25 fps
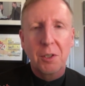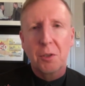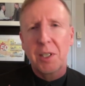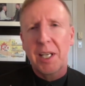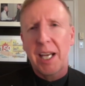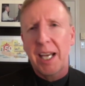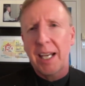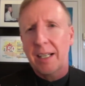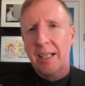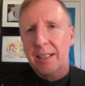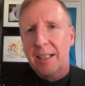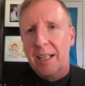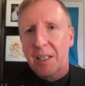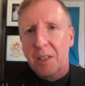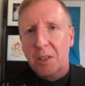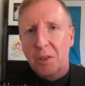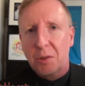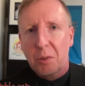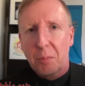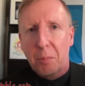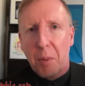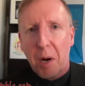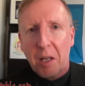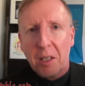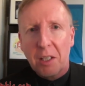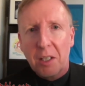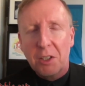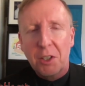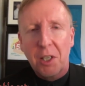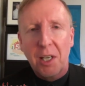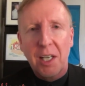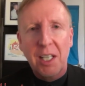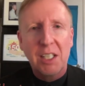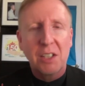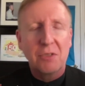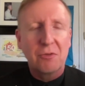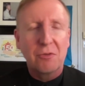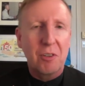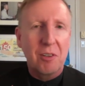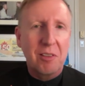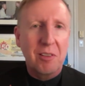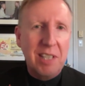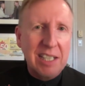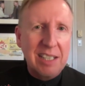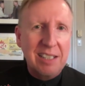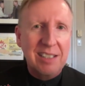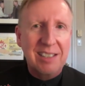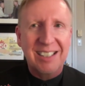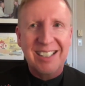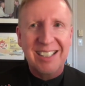or Canada has to apologize for
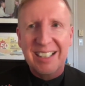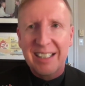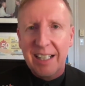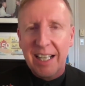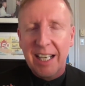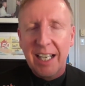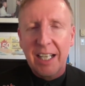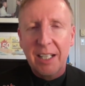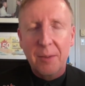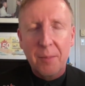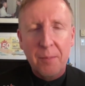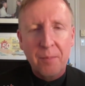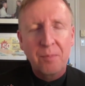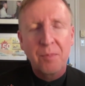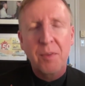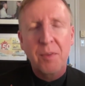this and that